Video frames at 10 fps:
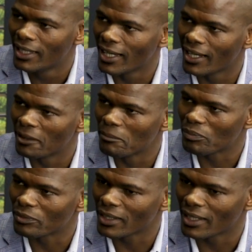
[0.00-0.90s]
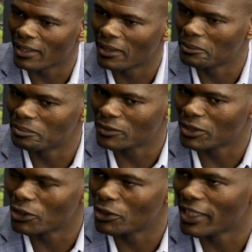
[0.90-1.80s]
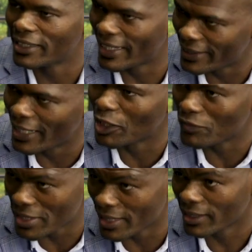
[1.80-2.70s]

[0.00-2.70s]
at the end of the